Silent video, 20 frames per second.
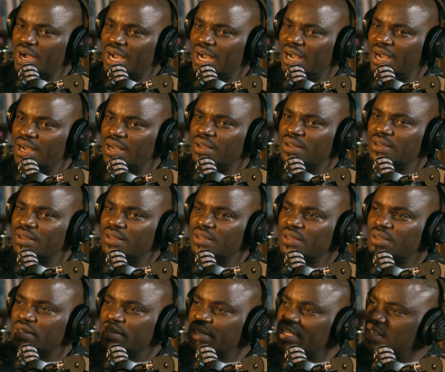
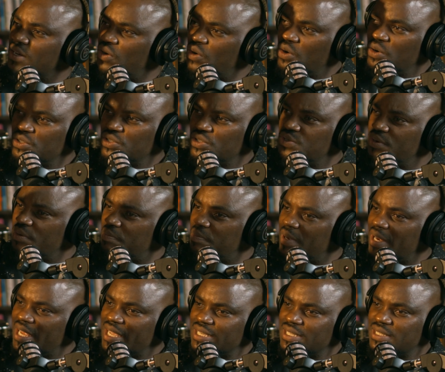they go to a
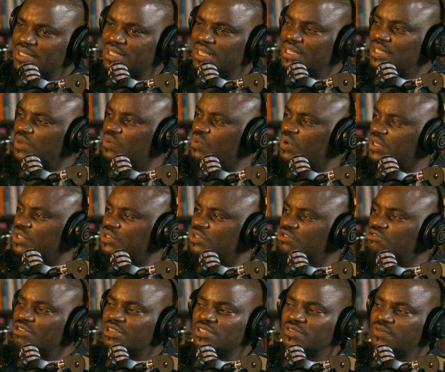place that they want to
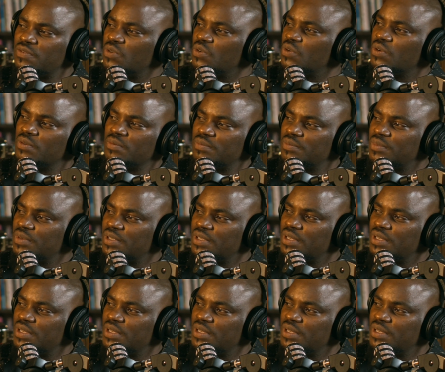transform,